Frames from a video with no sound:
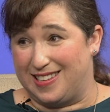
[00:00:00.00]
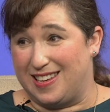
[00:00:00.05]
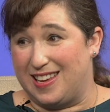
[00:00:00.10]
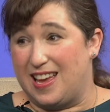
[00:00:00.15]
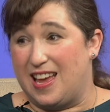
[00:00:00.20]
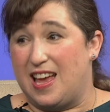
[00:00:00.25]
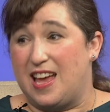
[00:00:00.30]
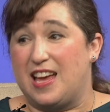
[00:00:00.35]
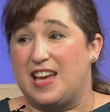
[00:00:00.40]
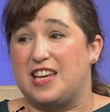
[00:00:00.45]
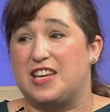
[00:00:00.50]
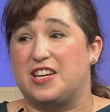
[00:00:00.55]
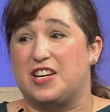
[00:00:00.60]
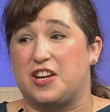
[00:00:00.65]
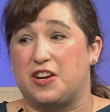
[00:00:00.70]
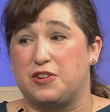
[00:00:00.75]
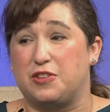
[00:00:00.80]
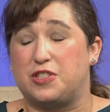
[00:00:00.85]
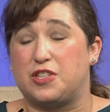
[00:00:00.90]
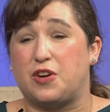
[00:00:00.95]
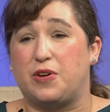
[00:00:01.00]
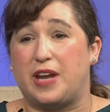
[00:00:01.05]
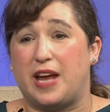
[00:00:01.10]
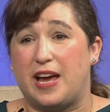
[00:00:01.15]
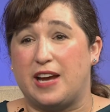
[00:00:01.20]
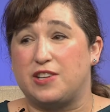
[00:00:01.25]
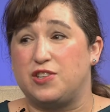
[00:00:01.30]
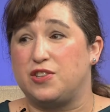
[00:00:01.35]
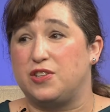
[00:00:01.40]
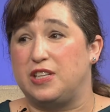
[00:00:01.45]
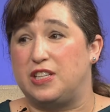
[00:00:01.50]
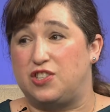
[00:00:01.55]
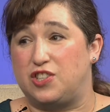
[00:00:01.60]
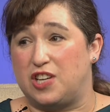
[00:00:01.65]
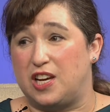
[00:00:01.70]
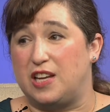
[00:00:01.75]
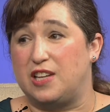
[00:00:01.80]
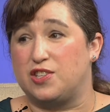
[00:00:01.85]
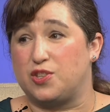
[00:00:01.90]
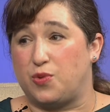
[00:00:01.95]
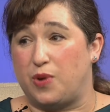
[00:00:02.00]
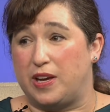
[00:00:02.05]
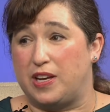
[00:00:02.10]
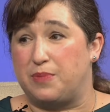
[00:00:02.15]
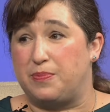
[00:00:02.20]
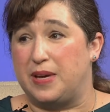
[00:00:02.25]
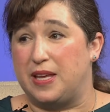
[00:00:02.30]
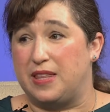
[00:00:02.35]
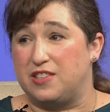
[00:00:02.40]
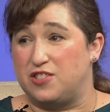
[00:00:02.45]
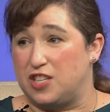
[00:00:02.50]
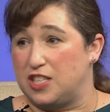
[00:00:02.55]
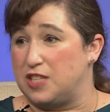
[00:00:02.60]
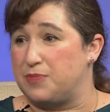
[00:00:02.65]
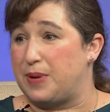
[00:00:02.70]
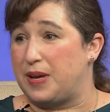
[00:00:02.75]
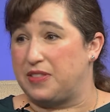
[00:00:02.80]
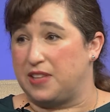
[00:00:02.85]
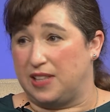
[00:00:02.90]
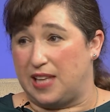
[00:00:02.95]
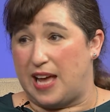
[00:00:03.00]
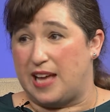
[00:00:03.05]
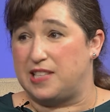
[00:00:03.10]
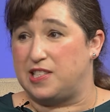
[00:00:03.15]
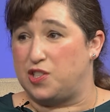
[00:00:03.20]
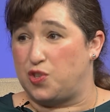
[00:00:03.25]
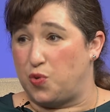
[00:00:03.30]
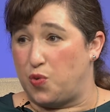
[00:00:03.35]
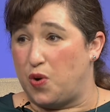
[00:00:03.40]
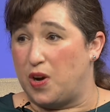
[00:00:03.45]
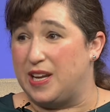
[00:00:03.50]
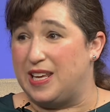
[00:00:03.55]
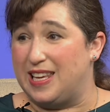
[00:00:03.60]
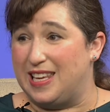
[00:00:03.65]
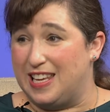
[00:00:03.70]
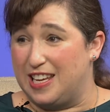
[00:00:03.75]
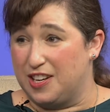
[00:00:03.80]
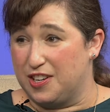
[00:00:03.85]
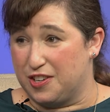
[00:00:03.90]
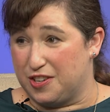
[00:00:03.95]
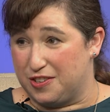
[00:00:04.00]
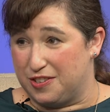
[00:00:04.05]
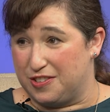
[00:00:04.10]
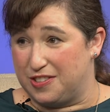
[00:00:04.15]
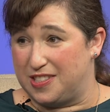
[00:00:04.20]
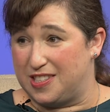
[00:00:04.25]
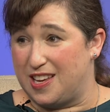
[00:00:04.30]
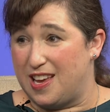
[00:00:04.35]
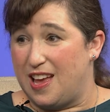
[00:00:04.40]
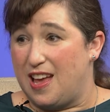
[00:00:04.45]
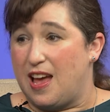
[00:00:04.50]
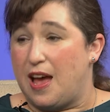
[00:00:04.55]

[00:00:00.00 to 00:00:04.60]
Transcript: Mm-hmm. You know, so it actually changed quite a bit in just about the last 20 years. Yeah.